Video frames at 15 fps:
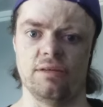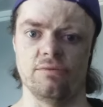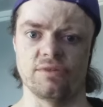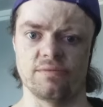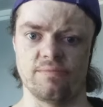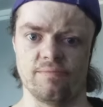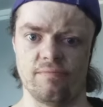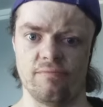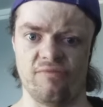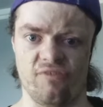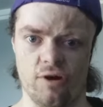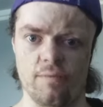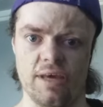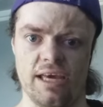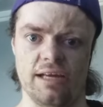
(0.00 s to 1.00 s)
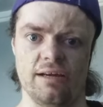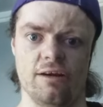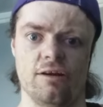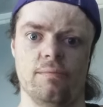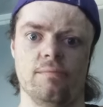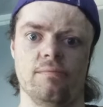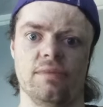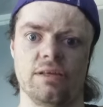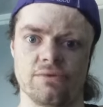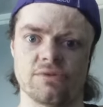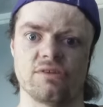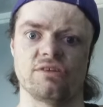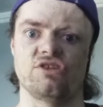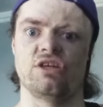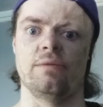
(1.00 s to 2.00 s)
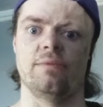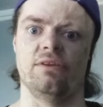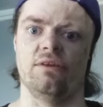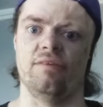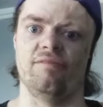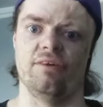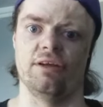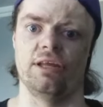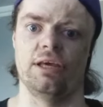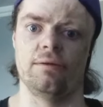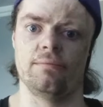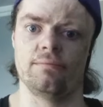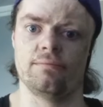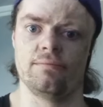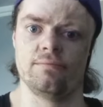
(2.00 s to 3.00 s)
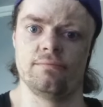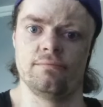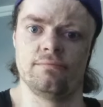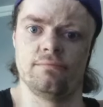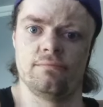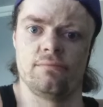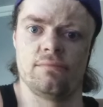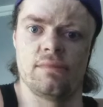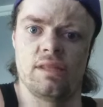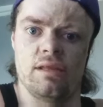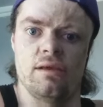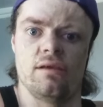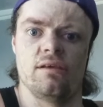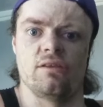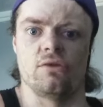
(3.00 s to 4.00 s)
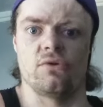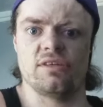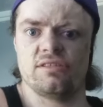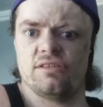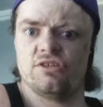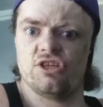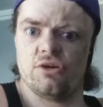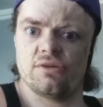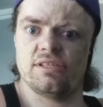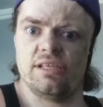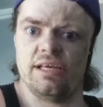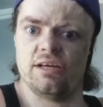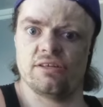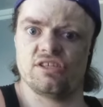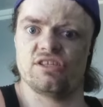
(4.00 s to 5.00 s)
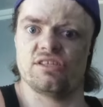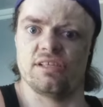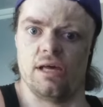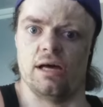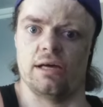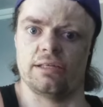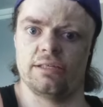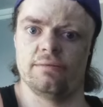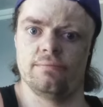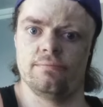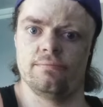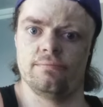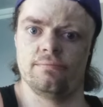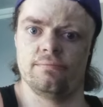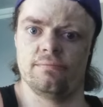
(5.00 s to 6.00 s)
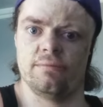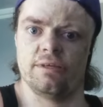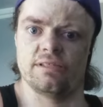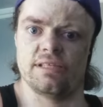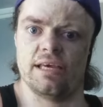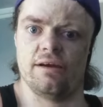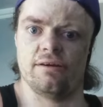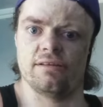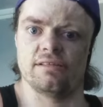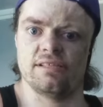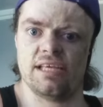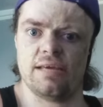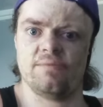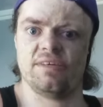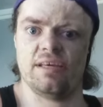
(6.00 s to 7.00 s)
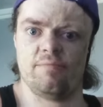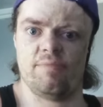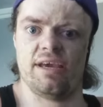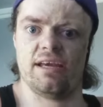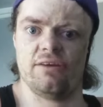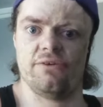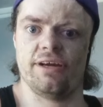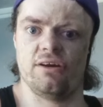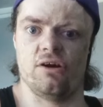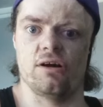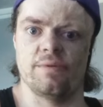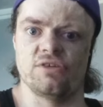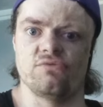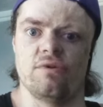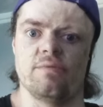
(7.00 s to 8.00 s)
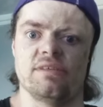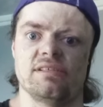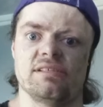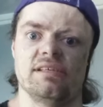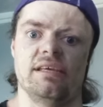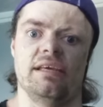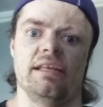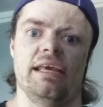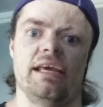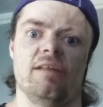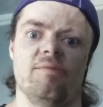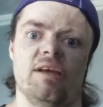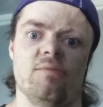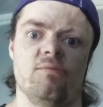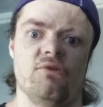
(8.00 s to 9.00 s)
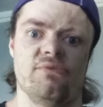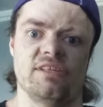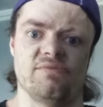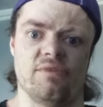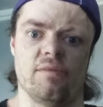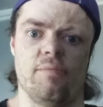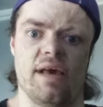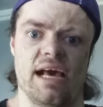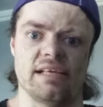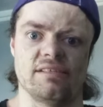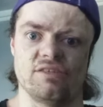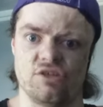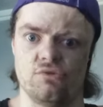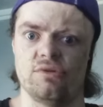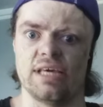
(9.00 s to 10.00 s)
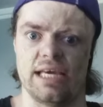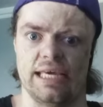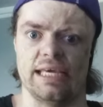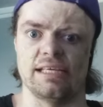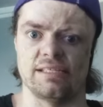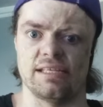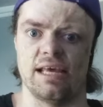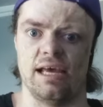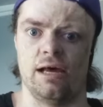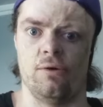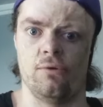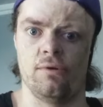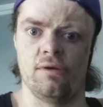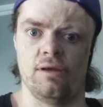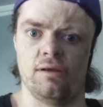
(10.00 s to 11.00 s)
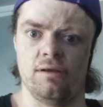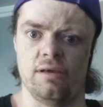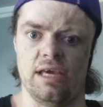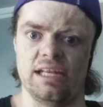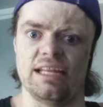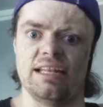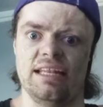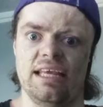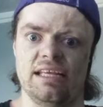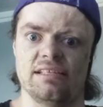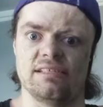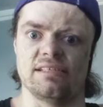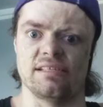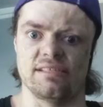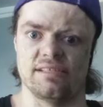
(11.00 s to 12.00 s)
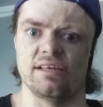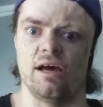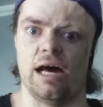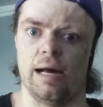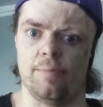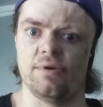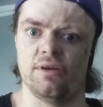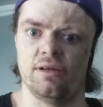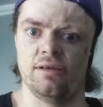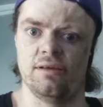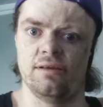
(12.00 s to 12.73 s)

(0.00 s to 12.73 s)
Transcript: It was from anger. It was legitimately funny. The rest of the jokes in here suck, because they are the same kid pandering garbage we've been seeing in animated movies for the past two decades now, and it needs to stop.